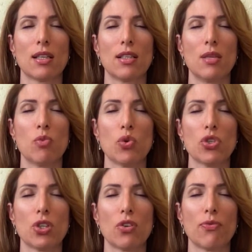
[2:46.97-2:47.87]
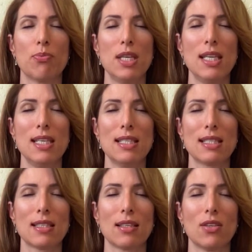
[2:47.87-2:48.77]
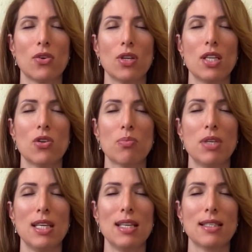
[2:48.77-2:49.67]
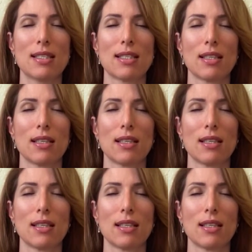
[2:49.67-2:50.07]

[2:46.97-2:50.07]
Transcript: the emotion of peace, your inner peace,